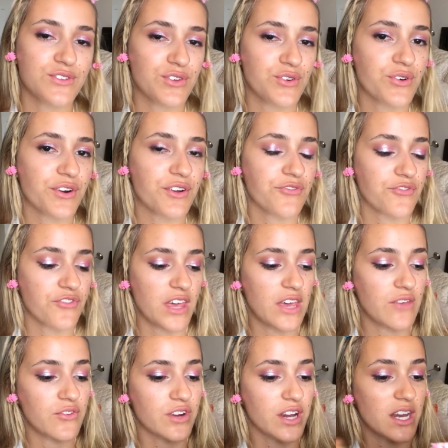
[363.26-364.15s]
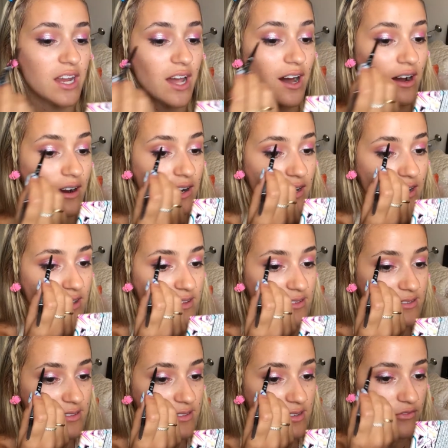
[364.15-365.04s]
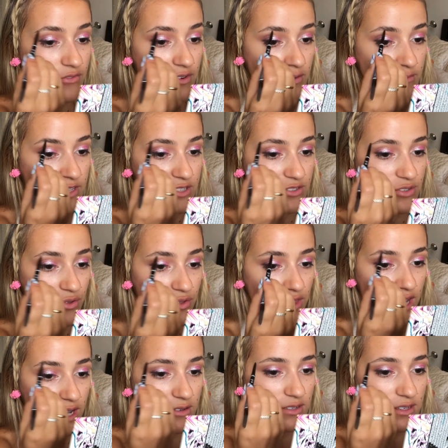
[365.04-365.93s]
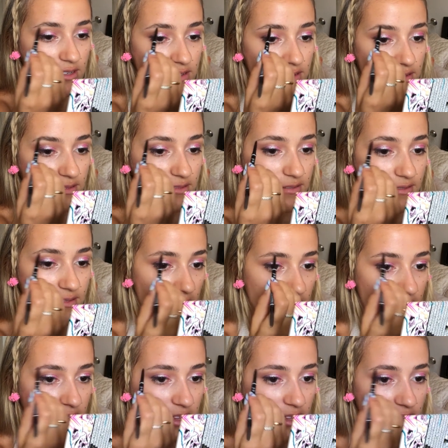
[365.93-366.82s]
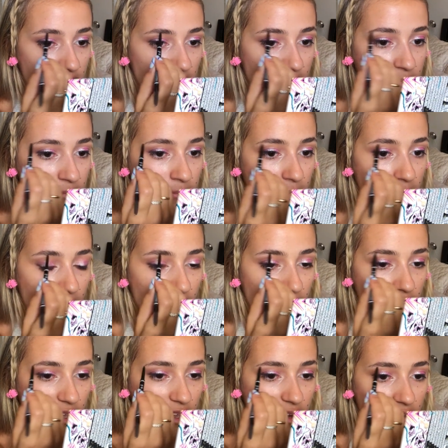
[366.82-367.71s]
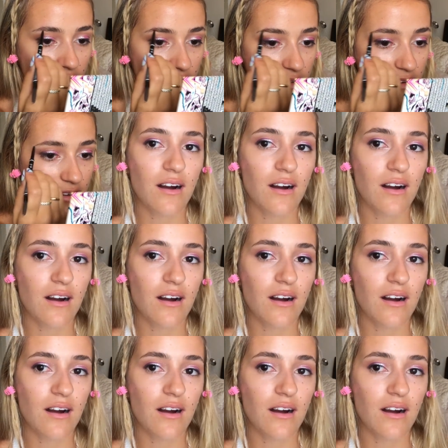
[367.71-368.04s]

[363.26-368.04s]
your favorite artist from the 2000s? I think that mine